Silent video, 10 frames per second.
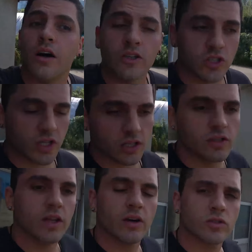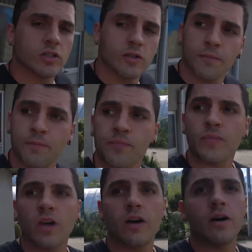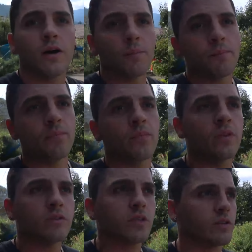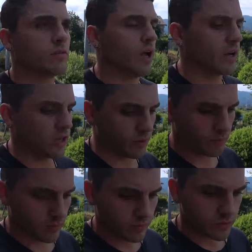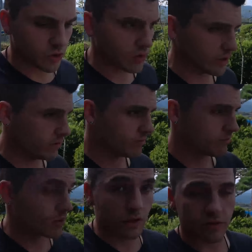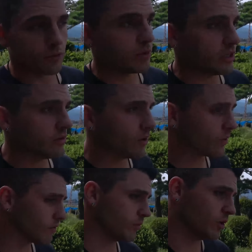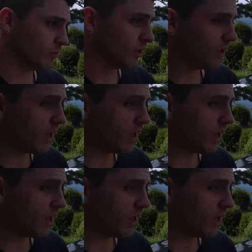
Just got to the house here. It's like 9 a.m. It's early. Early for me. I work from home.